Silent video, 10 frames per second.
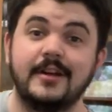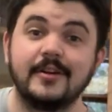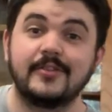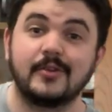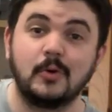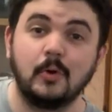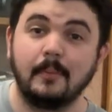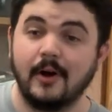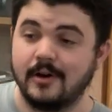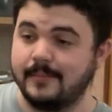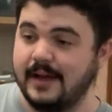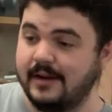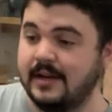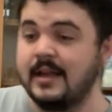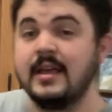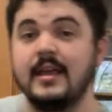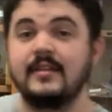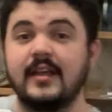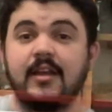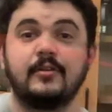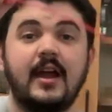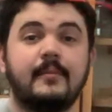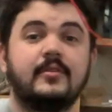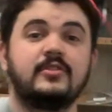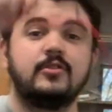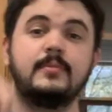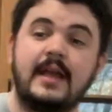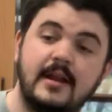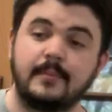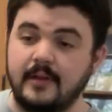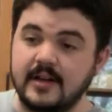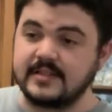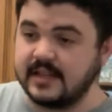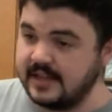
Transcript: here's the cool part about it, is I can grab the 2 banana plugs they